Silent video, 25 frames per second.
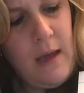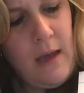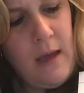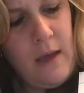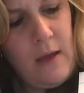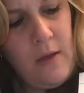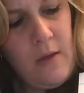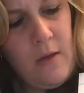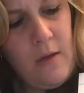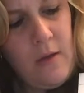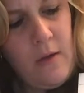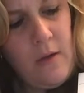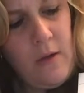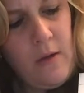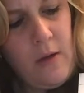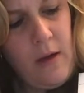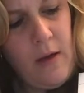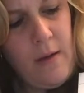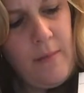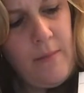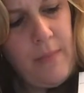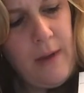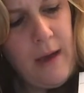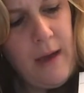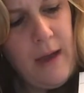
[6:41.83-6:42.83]
and you
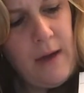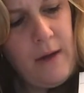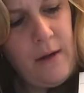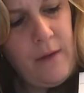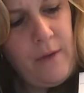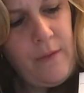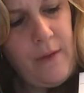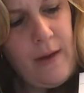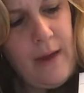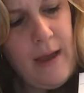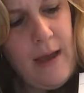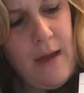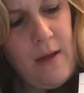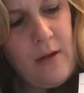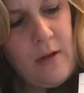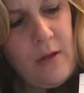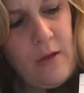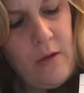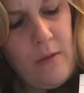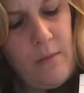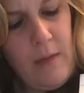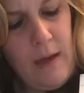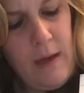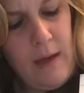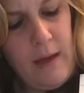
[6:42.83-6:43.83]
come back around
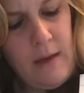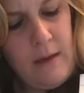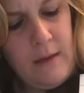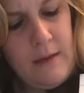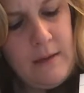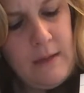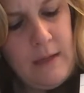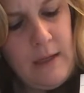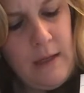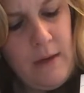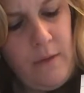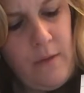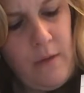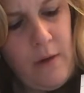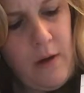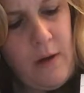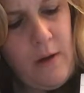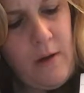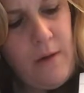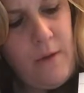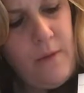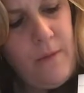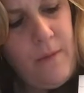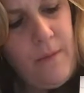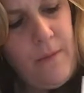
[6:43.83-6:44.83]
and you make a
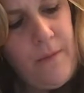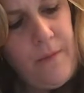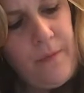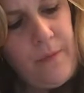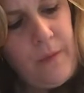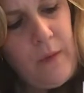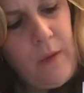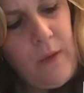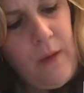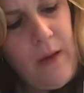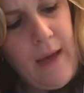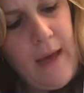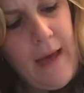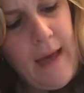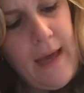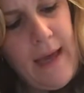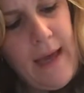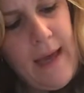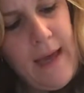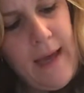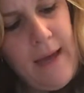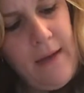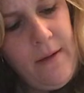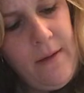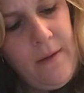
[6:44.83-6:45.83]
0.
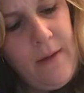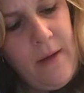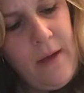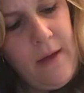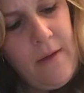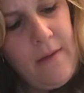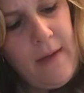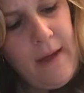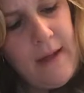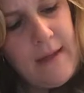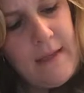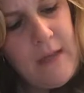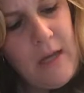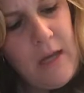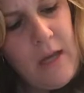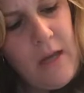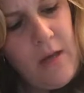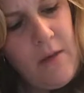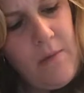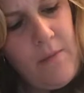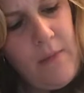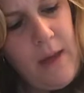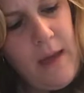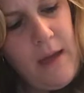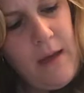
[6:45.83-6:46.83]
Okay, that's how
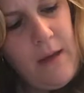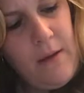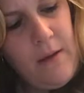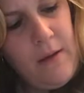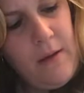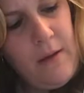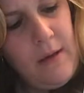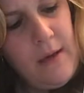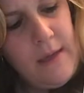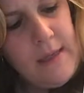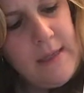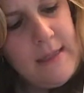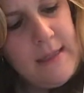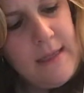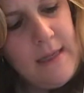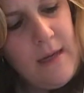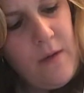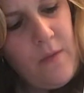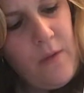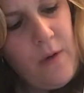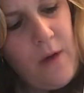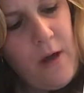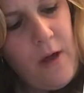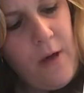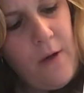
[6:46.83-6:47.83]
you make a
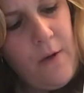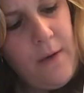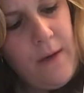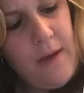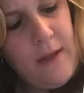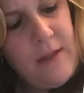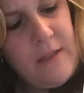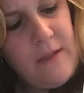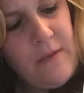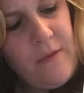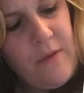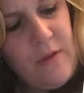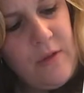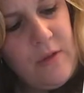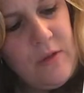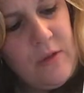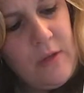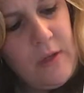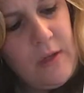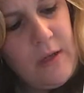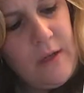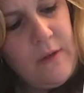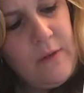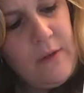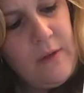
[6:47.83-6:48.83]
0, is if you
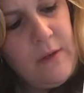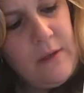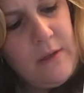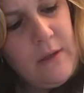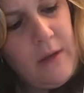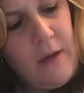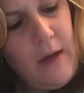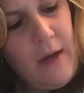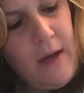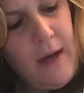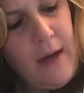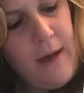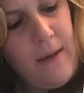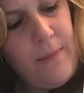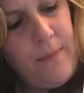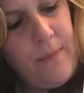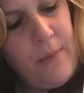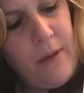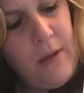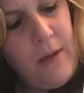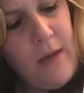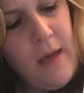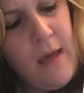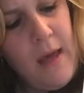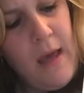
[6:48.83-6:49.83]
start at the
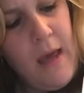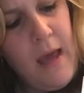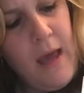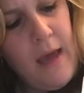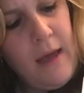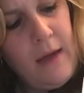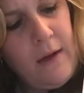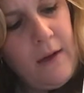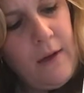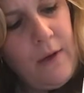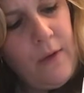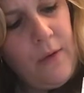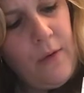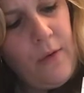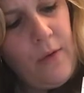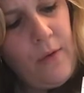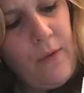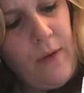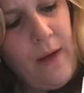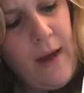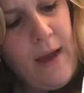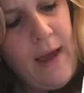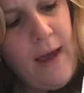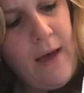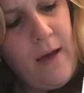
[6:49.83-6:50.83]
top and go
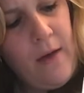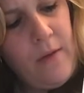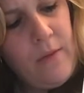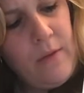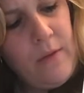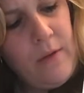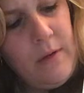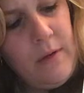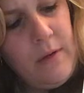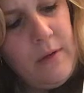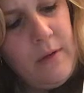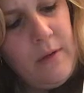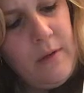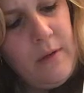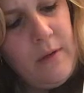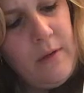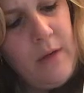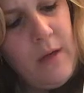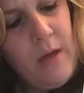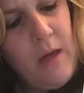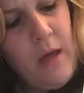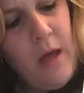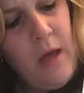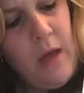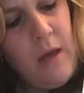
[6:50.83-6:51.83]
around.
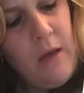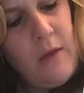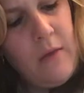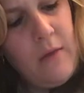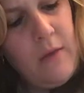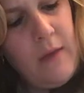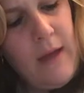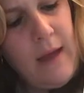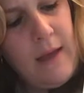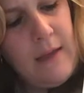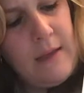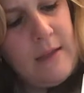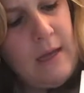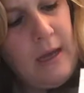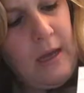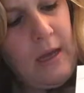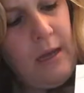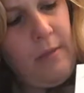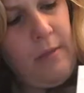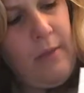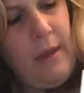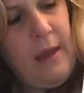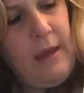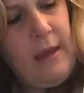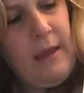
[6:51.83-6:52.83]
That's how
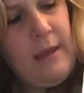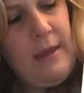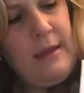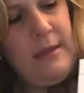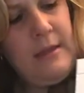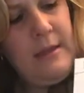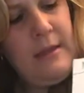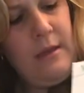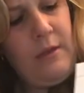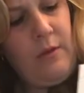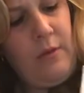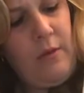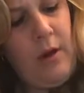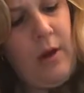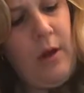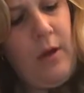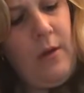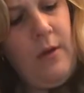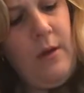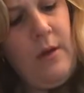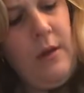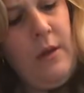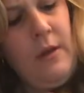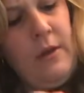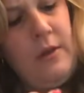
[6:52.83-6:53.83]
you make a 0.
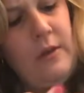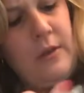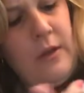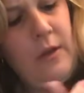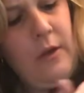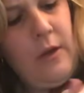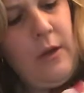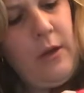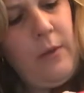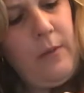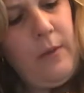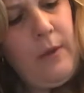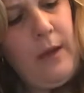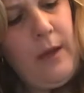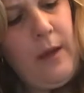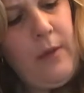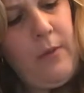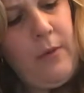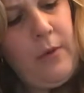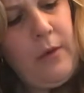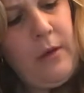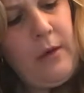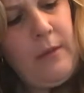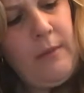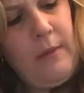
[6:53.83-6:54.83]
So here we go.
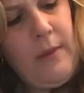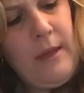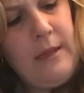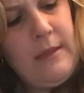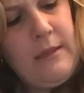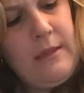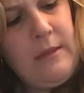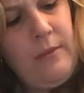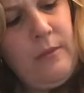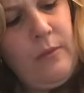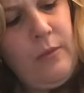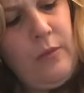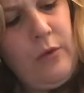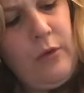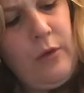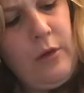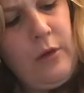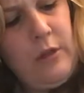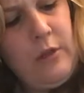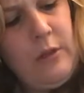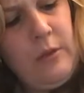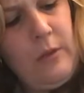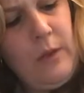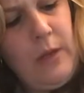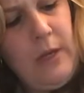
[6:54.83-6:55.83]
We're going to make some
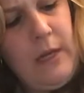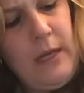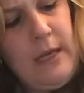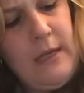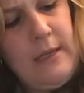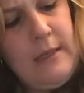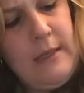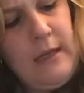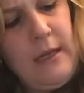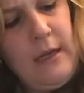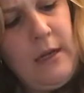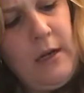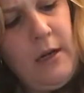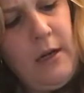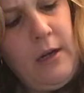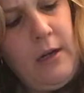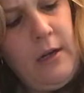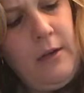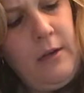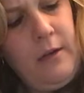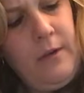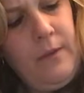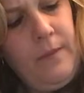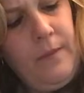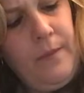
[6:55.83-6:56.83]
more 20s here.